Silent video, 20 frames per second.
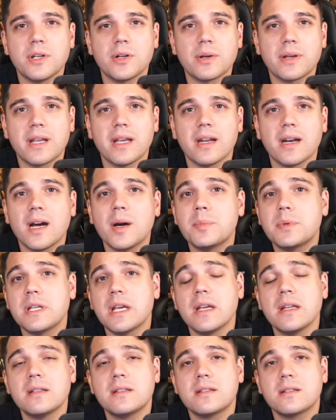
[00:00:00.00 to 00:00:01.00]
get
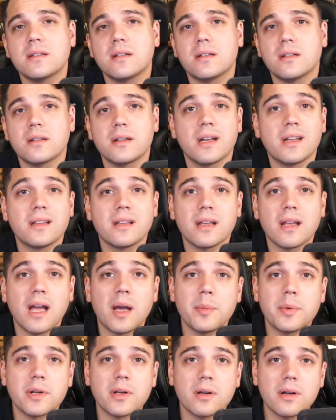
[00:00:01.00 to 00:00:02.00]
updates on anything
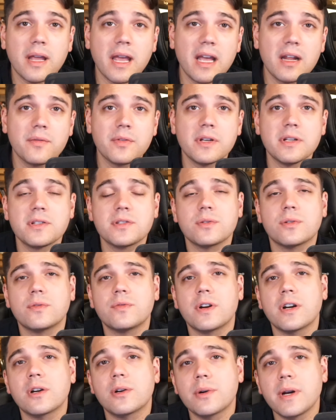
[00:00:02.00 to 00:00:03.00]
happening on Canvas, or
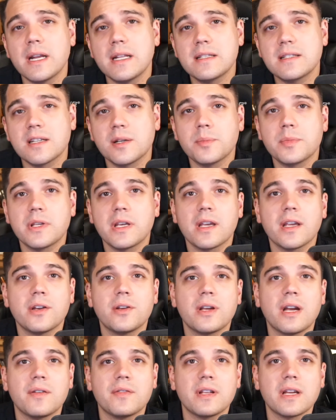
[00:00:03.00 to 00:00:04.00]
if I grade something,
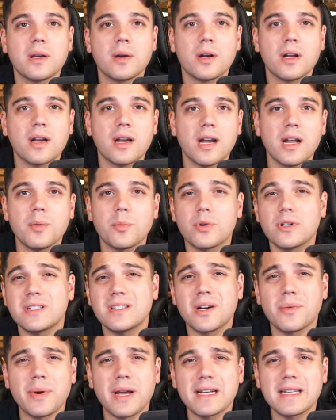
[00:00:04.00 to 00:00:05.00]
and you have like kind of more
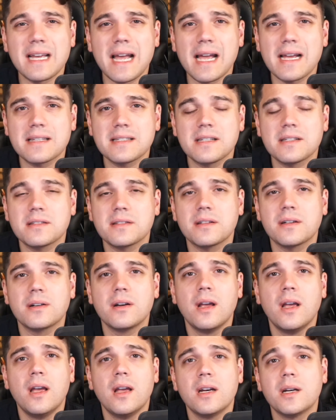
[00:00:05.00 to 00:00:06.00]
direct access there.
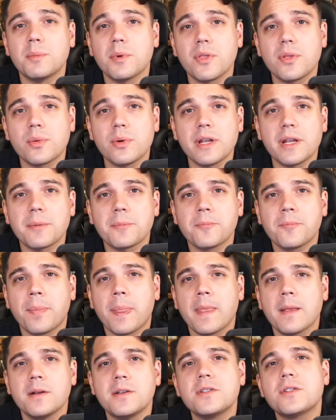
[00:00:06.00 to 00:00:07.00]
Number three,
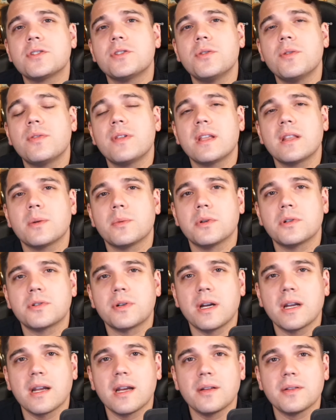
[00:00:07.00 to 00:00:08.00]
there's this new thing that we're
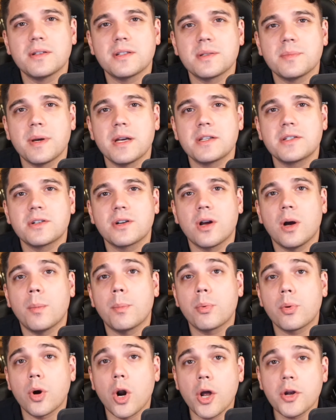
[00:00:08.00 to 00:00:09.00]
trying out this semester
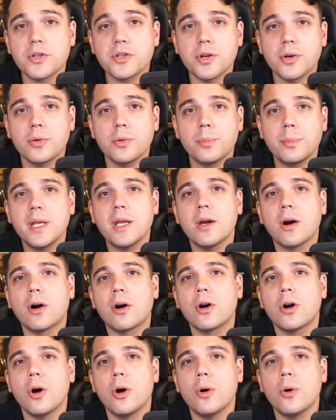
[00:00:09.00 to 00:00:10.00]
called Pronto,
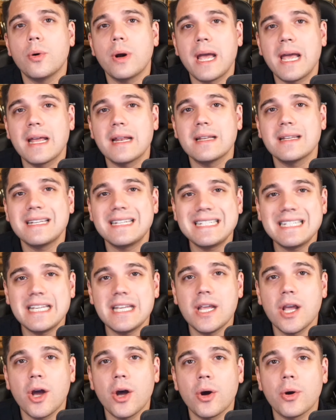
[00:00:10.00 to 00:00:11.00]

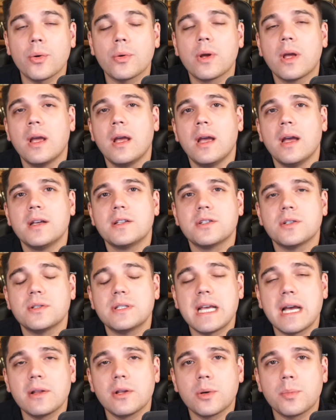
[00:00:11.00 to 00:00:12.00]
Pronto. So
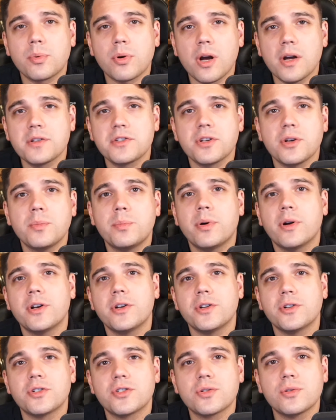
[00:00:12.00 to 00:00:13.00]
download Pronto, put
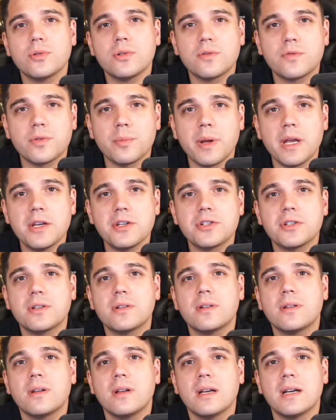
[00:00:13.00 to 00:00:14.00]
in your school
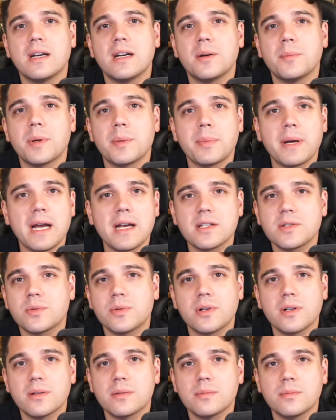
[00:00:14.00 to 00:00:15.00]
information and
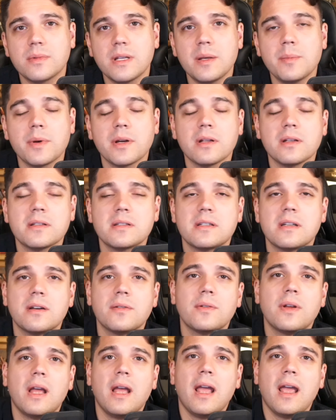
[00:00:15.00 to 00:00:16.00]
password and email and
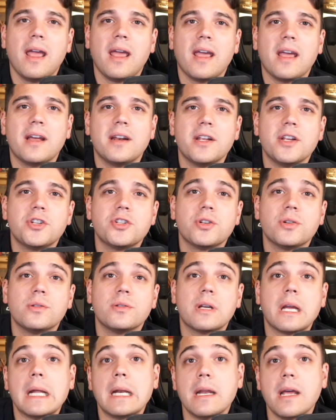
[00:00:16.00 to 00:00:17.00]
stuff, and it
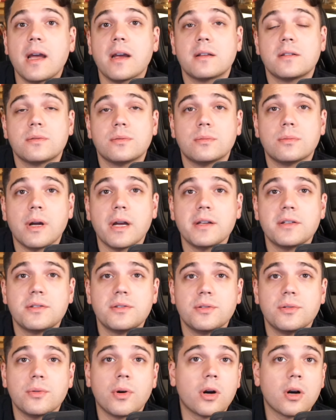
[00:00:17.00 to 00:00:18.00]
should connect right
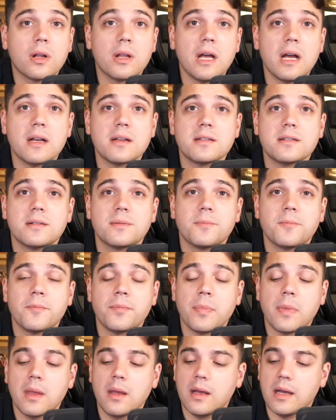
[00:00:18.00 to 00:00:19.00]
to our class.
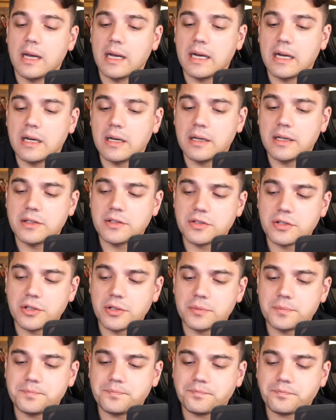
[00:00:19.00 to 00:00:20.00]
And so